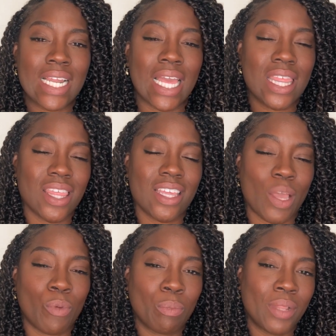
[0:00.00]
and I think
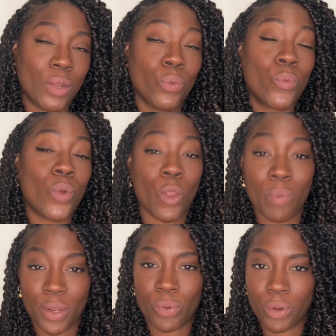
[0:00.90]
that will blend way
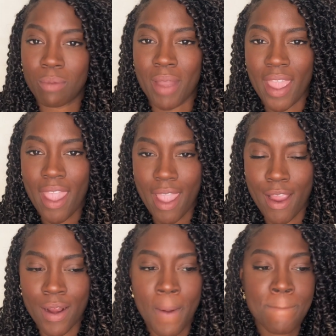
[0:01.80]
better with my
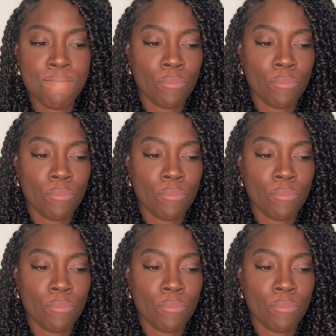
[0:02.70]
hair